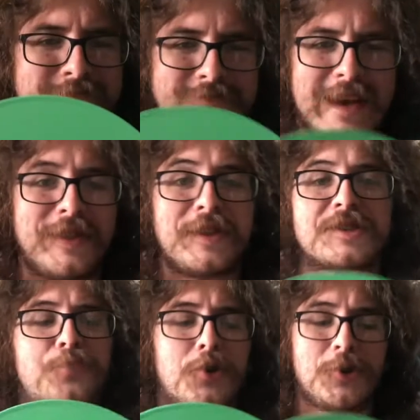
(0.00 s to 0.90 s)
at this
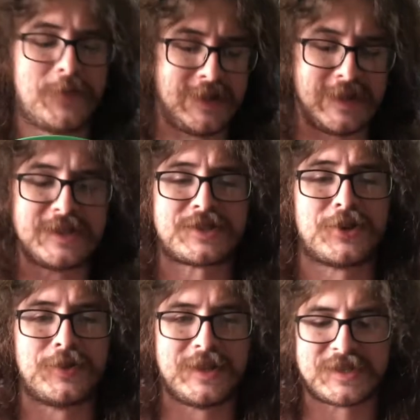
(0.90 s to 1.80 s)
point you've at least
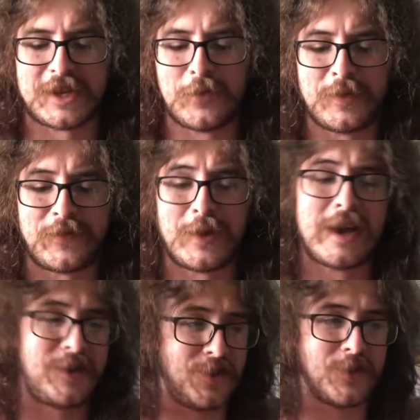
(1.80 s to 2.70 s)
heard this album if you
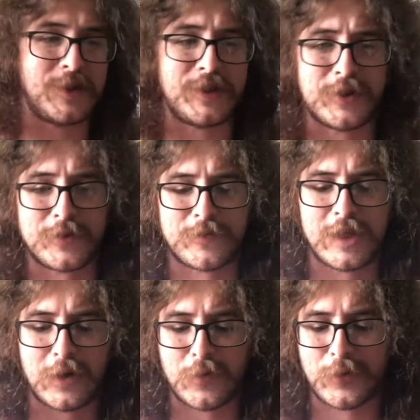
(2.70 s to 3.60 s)
hadn't already heard
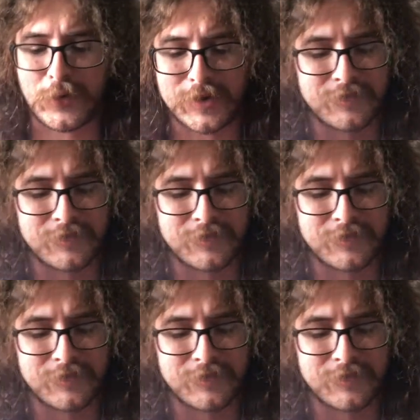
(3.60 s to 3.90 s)
Flower Boy.